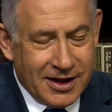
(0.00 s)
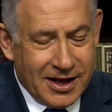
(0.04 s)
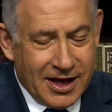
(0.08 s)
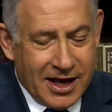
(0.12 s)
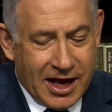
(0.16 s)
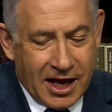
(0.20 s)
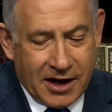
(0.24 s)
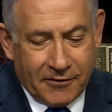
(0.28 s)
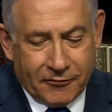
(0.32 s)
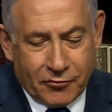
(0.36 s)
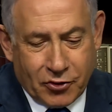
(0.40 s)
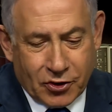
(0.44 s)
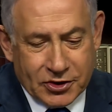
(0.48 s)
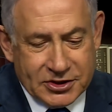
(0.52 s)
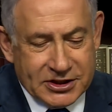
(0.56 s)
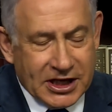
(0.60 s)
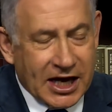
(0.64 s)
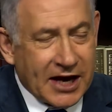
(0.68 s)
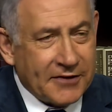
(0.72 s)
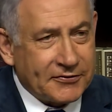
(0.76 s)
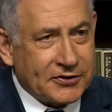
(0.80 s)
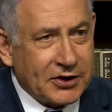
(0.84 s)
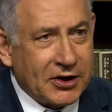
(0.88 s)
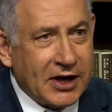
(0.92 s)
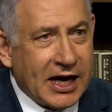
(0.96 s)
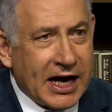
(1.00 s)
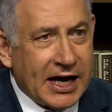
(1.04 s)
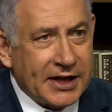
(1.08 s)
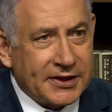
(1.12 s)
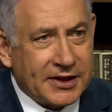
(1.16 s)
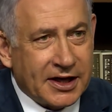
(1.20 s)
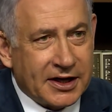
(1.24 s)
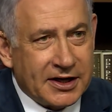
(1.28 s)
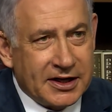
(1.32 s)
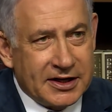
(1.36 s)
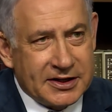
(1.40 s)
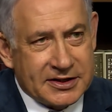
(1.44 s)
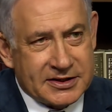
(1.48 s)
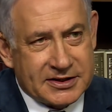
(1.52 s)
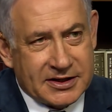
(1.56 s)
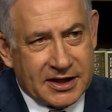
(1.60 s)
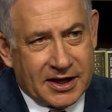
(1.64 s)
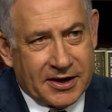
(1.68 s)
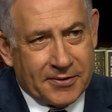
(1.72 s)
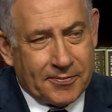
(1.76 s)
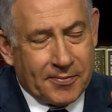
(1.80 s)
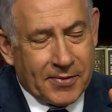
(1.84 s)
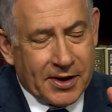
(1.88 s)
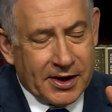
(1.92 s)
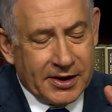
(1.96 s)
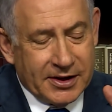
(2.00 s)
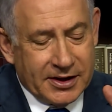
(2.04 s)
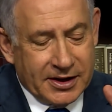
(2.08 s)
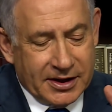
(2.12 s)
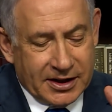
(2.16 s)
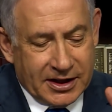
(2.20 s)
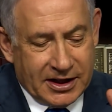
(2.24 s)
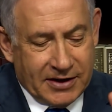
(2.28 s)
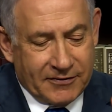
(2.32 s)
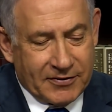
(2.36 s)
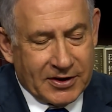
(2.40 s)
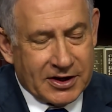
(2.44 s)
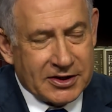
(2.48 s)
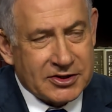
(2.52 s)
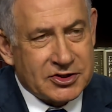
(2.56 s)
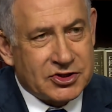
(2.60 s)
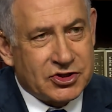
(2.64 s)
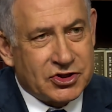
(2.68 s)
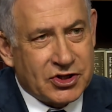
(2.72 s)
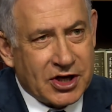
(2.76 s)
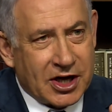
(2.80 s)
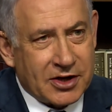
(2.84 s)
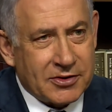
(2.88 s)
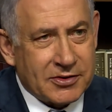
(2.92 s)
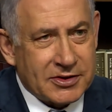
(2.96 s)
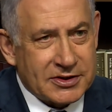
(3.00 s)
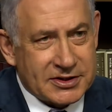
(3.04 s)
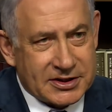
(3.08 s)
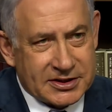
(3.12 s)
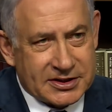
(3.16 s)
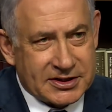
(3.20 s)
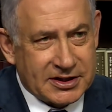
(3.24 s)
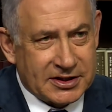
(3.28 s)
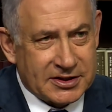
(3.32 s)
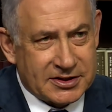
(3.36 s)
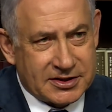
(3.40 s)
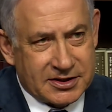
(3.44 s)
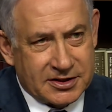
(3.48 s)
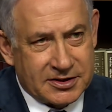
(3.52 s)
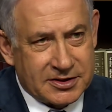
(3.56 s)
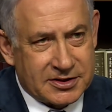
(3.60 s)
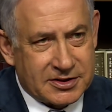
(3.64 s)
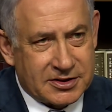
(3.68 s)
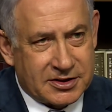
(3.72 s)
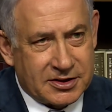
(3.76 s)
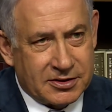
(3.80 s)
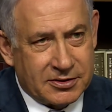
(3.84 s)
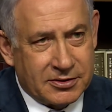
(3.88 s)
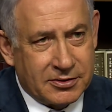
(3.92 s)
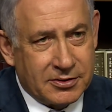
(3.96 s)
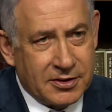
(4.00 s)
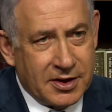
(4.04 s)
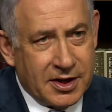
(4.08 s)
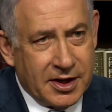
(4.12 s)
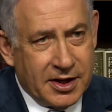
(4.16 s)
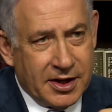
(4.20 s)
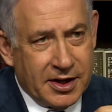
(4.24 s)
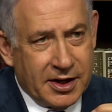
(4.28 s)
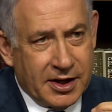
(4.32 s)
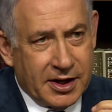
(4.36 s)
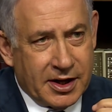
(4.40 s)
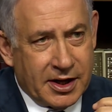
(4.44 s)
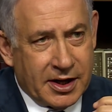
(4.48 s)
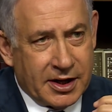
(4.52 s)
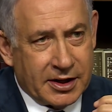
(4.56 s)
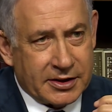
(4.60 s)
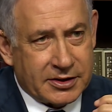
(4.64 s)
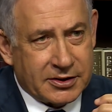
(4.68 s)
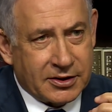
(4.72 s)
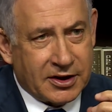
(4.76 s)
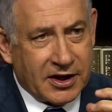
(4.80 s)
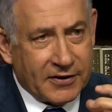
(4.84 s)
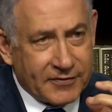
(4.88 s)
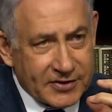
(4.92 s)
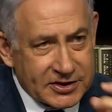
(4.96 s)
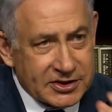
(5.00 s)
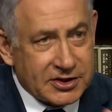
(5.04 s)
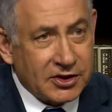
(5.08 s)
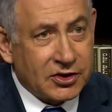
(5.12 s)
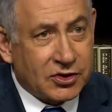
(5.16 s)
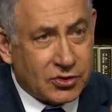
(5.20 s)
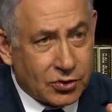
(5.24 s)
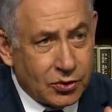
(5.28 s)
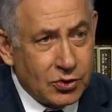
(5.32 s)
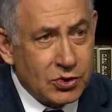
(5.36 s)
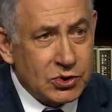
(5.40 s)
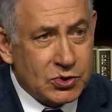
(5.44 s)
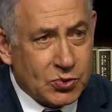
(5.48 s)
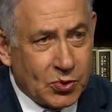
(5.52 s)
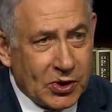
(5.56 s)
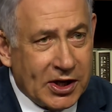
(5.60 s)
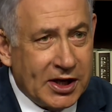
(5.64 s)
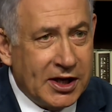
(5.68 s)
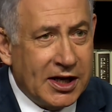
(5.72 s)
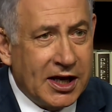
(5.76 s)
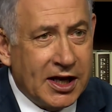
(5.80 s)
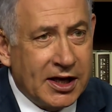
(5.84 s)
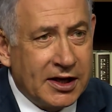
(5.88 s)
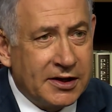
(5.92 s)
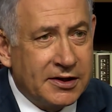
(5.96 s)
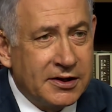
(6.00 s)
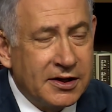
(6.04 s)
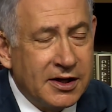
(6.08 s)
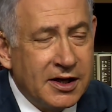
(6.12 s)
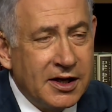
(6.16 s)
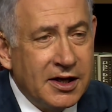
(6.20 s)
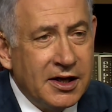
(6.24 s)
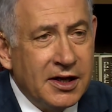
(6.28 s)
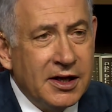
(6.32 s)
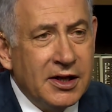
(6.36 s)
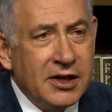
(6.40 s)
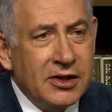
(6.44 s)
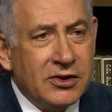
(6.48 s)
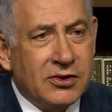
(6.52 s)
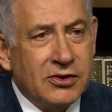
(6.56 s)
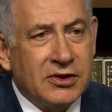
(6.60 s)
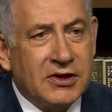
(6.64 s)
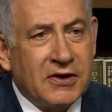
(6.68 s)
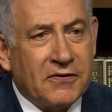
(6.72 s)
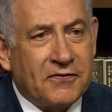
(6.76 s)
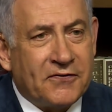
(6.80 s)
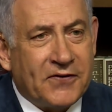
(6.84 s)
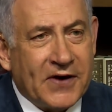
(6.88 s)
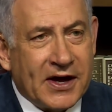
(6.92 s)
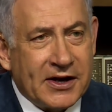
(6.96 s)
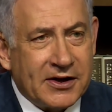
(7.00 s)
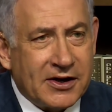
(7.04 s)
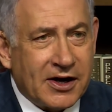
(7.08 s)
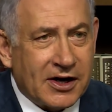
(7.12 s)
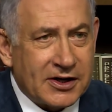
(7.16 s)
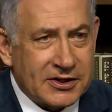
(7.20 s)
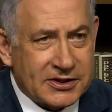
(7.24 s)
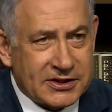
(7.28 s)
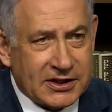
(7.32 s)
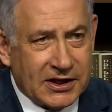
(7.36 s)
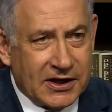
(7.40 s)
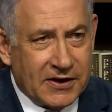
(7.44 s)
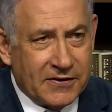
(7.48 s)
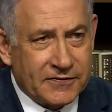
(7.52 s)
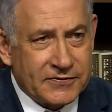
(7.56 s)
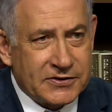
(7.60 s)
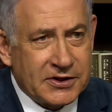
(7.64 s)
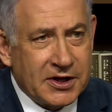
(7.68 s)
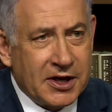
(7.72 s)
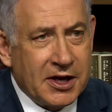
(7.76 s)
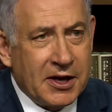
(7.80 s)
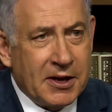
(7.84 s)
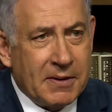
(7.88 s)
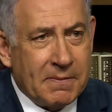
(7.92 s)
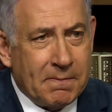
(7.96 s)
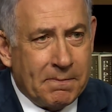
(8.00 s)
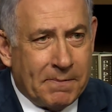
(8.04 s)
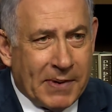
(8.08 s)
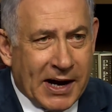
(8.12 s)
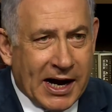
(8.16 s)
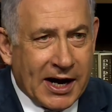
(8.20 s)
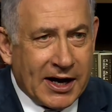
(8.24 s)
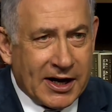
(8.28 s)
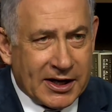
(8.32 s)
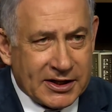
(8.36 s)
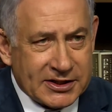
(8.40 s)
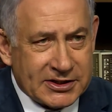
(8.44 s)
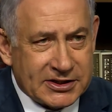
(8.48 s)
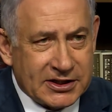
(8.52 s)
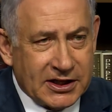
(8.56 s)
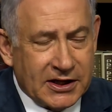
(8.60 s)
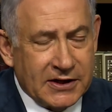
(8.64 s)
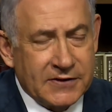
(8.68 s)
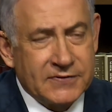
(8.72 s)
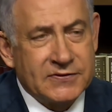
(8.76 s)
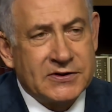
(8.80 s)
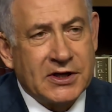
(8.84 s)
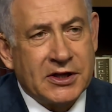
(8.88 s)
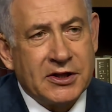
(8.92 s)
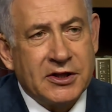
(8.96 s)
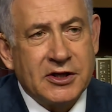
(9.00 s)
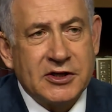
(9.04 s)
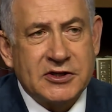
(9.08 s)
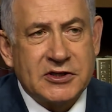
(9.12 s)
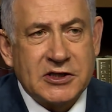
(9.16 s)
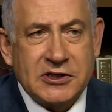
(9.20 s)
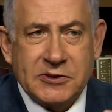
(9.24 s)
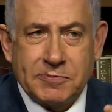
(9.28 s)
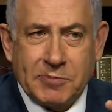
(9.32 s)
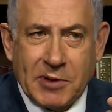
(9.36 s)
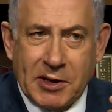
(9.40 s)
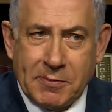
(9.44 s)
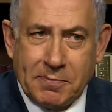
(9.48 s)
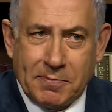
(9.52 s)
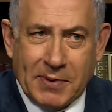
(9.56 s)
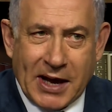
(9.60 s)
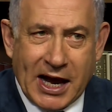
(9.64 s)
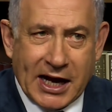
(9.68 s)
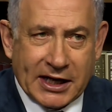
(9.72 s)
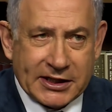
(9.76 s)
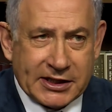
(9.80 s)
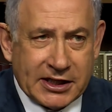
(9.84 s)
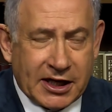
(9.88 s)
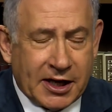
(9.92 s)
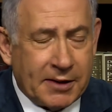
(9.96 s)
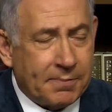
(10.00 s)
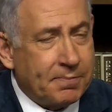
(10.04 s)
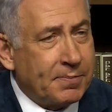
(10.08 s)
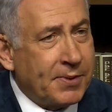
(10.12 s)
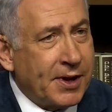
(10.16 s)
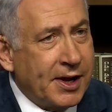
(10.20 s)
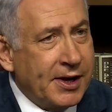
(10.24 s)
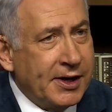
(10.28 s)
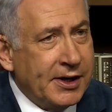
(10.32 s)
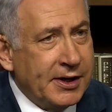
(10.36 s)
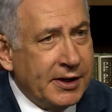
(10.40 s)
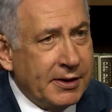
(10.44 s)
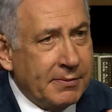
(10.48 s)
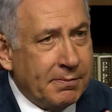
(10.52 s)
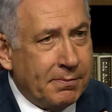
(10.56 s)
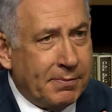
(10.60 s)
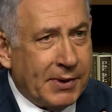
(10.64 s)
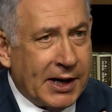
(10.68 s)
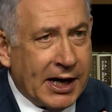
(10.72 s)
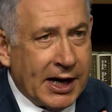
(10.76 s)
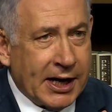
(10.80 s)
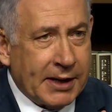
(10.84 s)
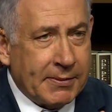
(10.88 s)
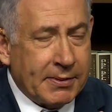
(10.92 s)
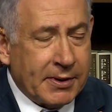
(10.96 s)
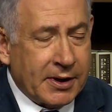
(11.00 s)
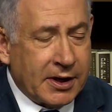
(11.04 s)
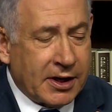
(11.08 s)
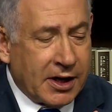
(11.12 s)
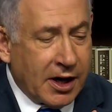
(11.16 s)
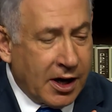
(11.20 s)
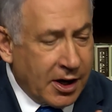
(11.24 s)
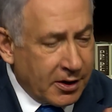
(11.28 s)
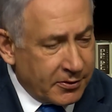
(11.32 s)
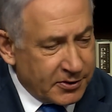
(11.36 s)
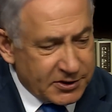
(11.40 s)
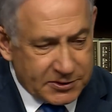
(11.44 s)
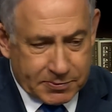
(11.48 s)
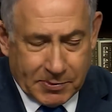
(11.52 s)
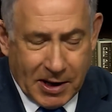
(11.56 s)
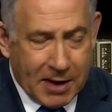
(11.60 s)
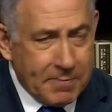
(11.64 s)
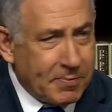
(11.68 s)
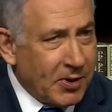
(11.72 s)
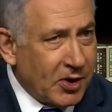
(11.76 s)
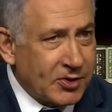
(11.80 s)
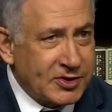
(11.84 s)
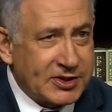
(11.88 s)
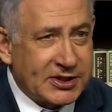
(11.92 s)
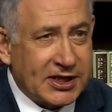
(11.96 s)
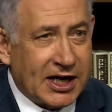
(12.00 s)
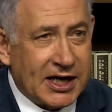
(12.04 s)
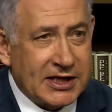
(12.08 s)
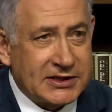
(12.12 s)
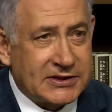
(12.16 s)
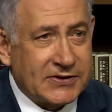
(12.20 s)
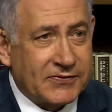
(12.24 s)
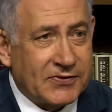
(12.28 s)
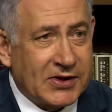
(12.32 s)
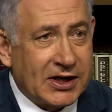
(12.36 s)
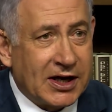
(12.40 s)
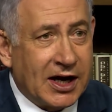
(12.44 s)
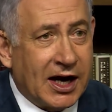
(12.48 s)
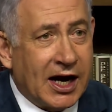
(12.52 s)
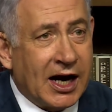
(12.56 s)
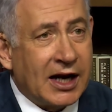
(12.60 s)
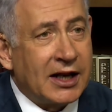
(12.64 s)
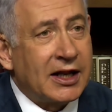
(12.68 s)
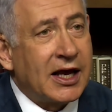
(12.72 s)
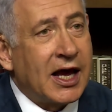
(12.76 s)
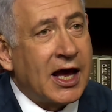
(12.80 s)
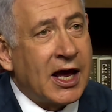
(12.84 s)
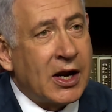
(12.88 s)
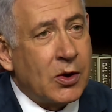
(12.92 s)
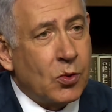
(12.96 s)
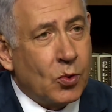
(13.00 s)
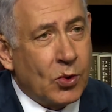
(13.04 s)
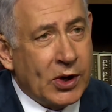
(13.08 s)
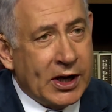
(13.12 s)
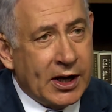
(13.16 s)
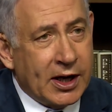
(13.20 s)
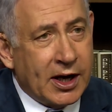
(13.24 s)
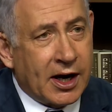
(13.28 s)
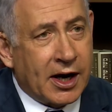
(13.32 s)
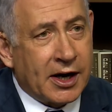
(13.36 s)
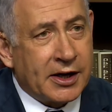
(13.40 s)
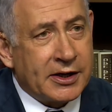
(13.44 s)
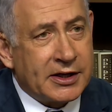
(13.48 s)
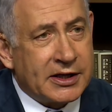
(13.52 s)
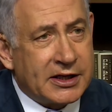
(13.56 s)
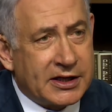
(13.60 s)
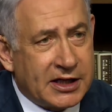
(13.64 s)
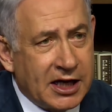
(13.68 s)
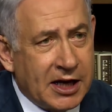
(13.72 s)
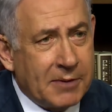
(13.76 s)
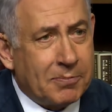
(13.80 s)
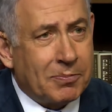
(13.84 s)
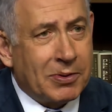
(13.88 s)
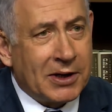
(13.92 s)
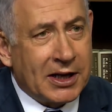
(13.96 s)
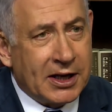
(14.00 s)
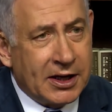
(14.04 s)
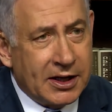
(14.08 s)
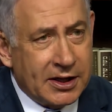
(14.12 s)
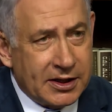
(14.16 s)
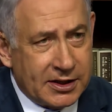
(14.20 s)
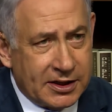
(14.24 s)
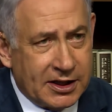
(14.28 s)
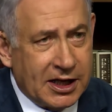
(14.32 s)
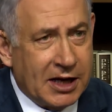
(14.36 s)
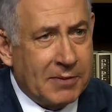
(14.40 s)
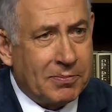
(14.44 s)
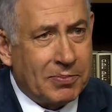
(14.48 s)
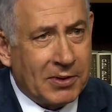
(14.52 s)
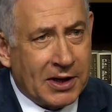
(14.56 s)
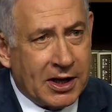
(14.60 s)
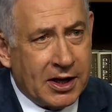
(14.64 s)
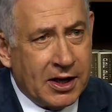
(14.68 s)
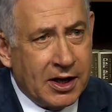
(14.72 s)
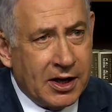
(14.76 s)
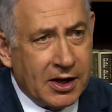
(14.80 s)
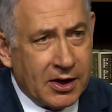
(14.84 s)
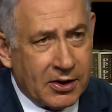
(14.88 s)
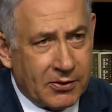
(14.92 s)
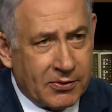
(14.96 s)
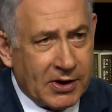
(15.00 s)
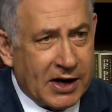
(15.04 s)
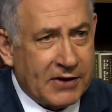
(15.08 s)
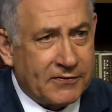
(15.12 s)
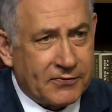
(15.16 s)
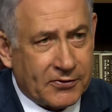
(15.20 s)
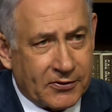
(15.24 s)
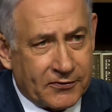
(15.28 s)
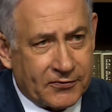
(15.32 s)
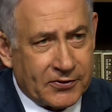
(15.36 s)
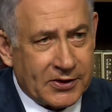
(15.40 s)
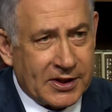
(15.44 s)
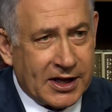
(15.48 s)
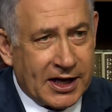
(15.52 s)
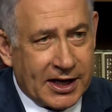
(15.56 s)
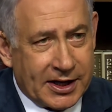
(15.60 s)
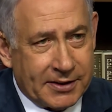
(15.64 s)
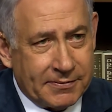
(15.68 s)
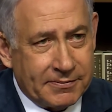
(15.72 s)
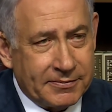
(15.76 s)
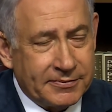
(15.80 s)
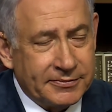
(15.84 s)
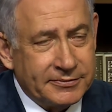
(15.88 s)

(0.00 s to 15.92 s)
And of course, I have to add that he's given us generous assistance to give us the tools we need to defend ourselves by ourselves. And this has been backed up by Congress, by both sides of the aisle. And we are deeply, deeply grateful for that.